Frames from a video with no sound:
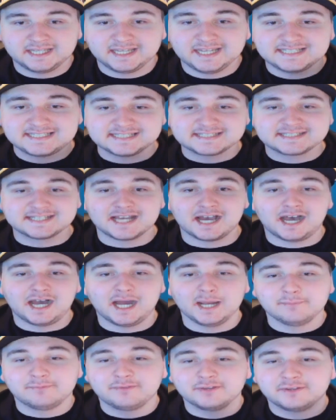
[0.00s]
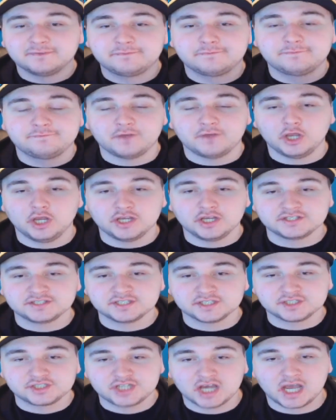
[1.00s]
It is time for the
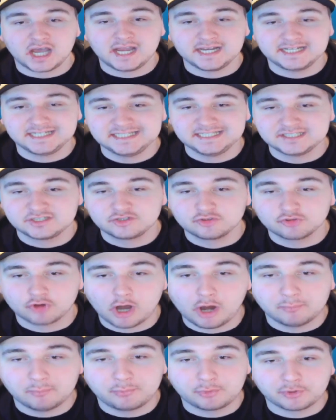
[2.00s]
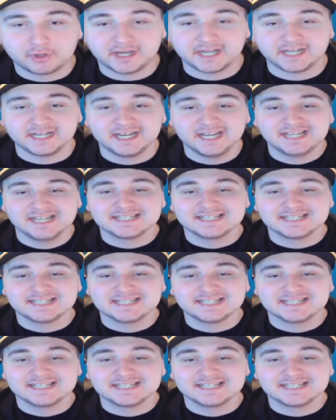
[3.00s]
first Chinese Grand Prix